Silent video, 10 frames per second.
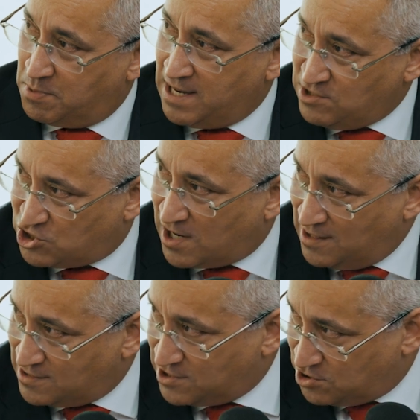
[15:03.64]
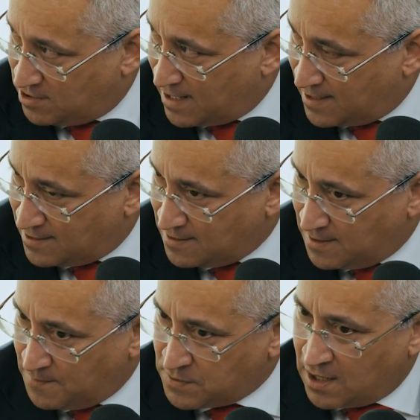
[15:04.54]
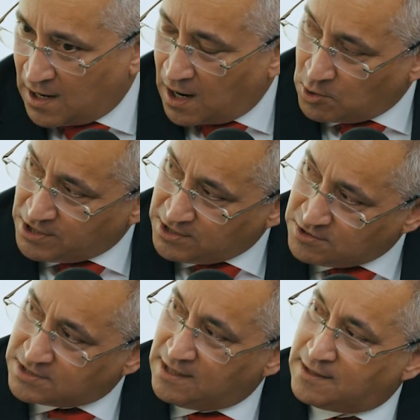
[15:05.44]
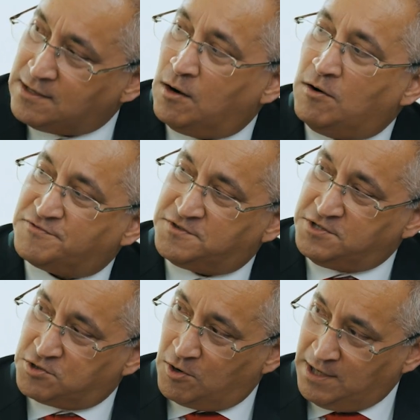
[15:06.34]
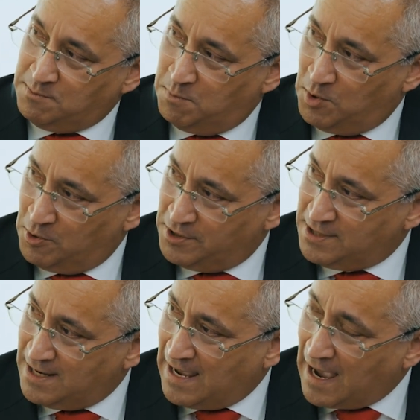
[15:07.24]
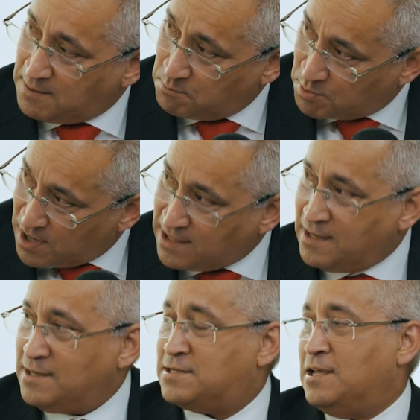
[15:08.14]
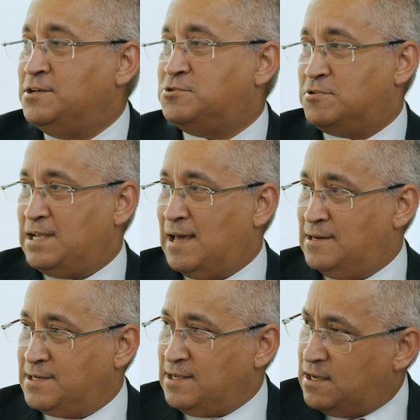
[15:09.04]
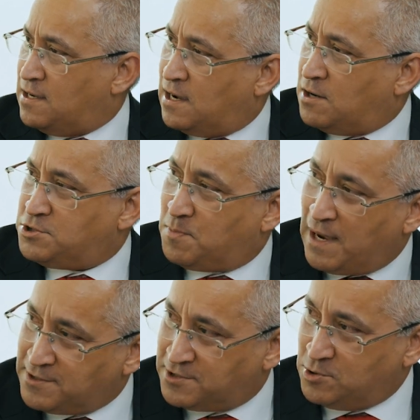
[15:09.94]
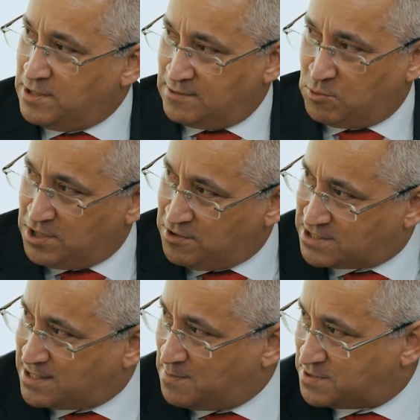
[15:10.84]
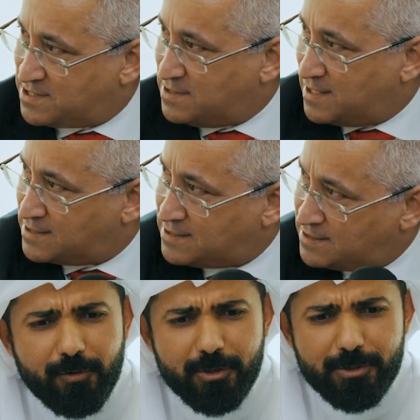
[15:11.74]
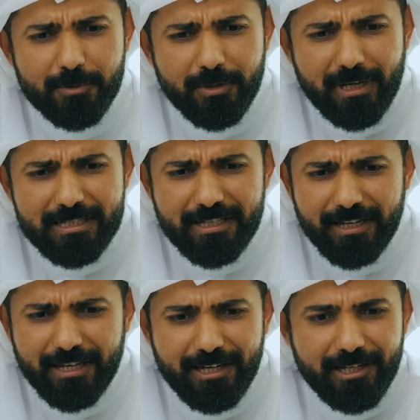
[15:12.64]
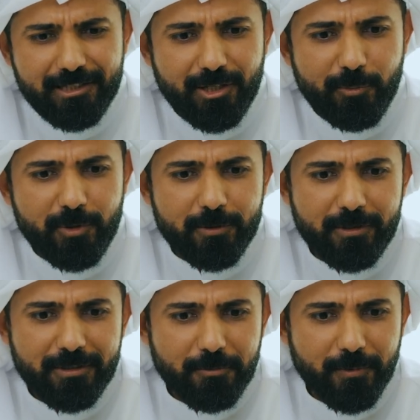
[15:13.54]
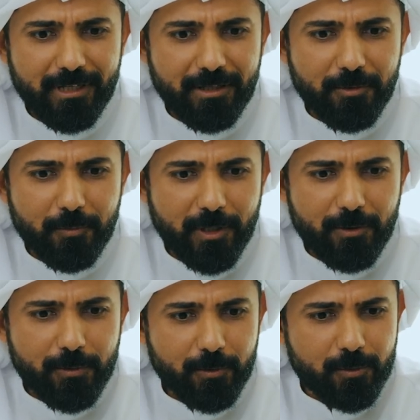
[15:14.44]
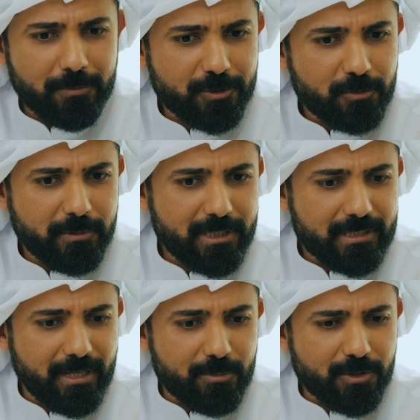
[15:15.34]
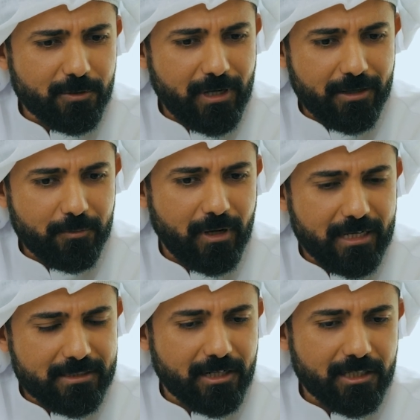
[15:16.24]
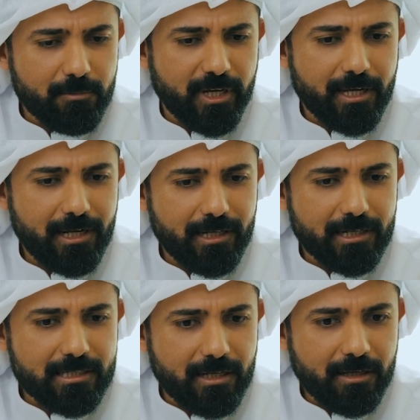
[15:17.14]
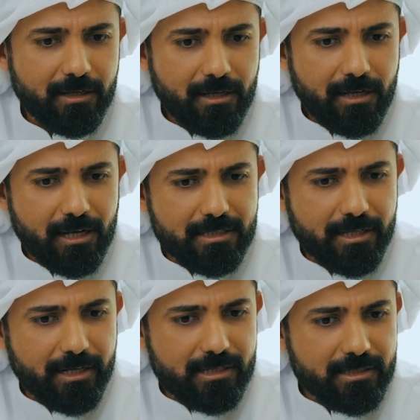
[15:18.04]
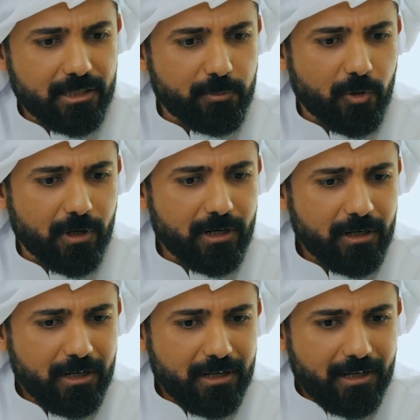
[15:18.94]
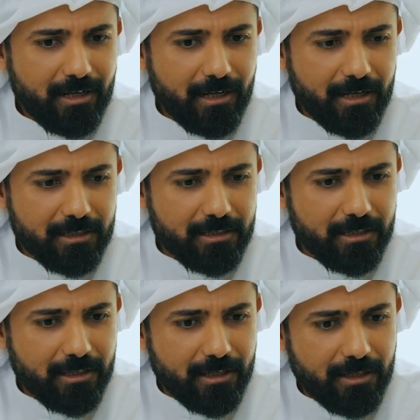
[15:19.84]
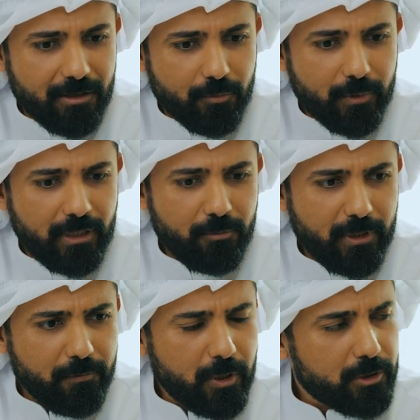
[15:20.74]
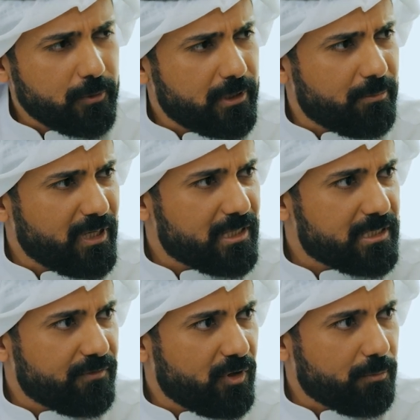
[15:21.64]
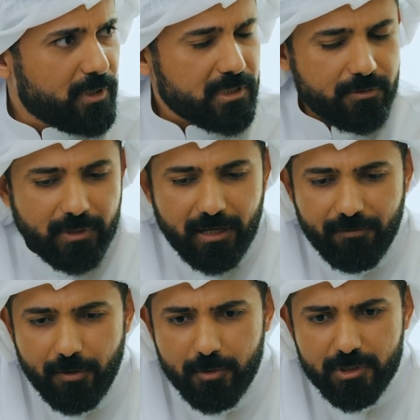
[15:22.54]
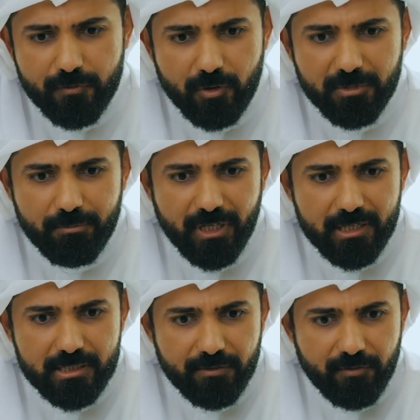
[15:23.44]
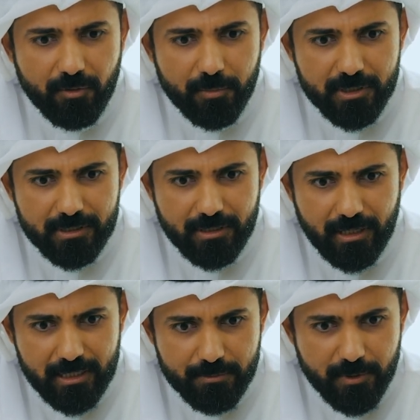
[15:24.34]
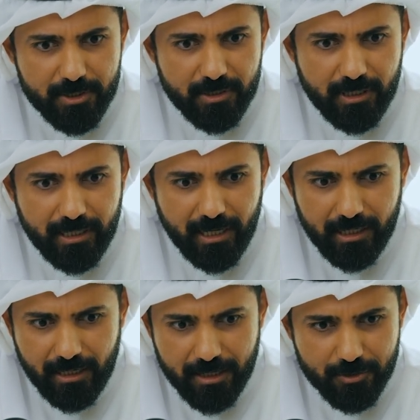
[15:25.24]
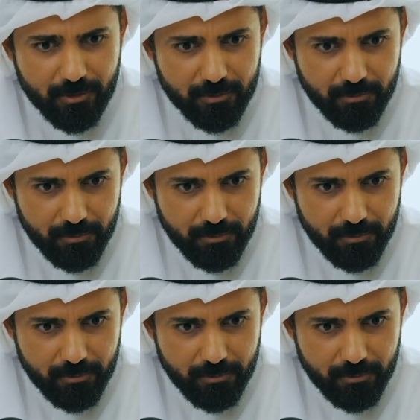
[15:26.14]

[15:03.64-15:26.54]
brainchild that you had, how did you take it off the drawing board and bring it into reality? How do you plan to do that? What are your steps in that? course, as like any entrepreneur, we go through too many steps. So I started my career as a real estate broker, and we worked with the biggest developers. We have awards from the biggest developers. As personally, I sold